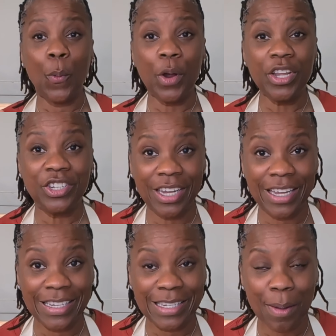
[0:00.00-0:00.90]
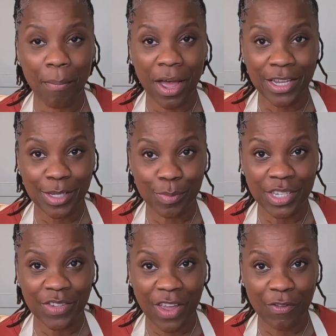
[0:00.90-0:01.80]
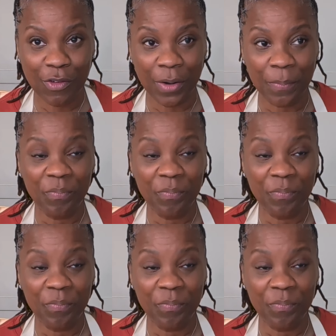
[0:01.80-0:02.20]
which is my husband's favorite.